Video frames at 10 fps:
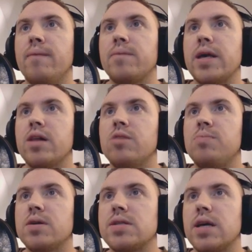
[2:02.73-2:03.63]
That yellow
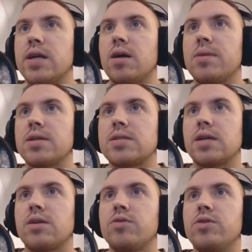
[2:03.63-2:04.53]
part's the incoming
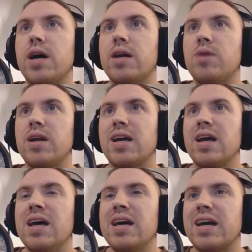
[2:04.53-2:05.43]
signal. You kind of want to
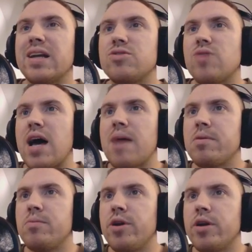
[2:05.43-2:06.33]
get it to a
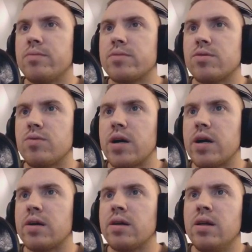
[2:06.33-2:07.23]
happy medium, so
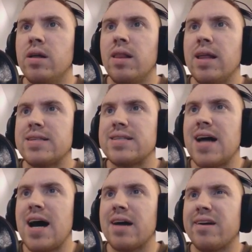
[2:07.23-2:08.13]
where it's
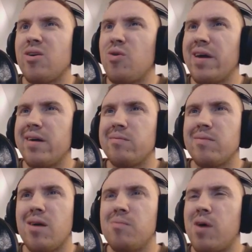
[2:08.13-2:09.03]
not going
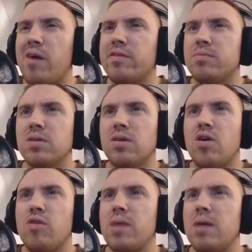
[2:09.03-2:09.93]
above or
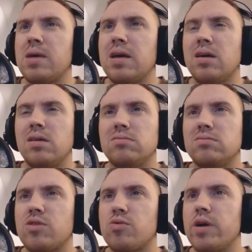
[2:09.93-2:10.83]
below maybe
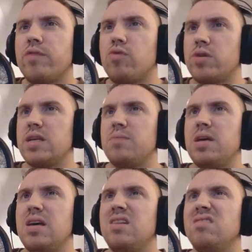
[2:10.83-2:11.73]
3-4
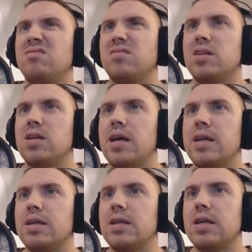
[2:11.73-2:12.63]
dB
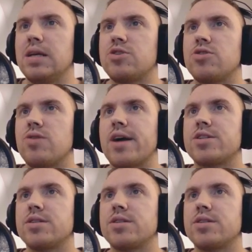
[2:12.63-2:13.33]
in each direction.